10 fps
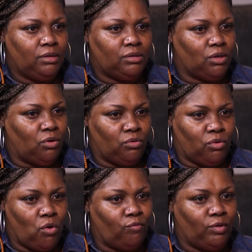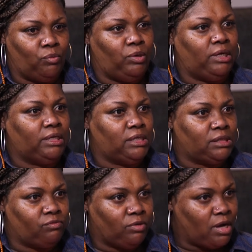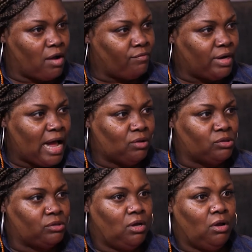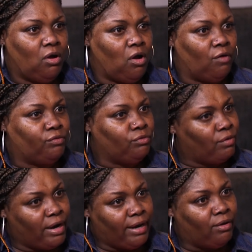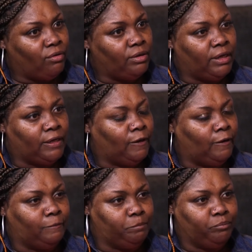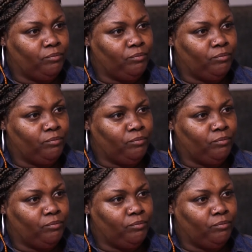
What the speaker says: So hopefully we can get this recovery house off the ground and